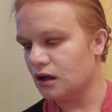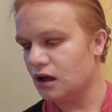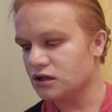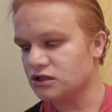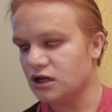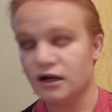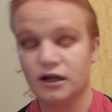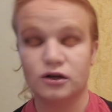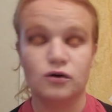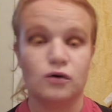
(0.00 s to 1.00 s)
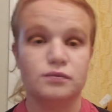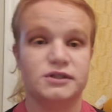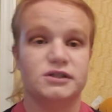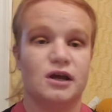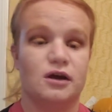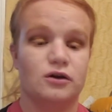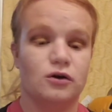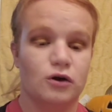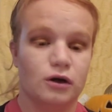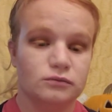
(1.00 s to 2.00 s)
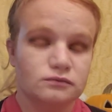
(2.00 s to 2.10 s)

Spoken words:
Oksana gulped down her horse.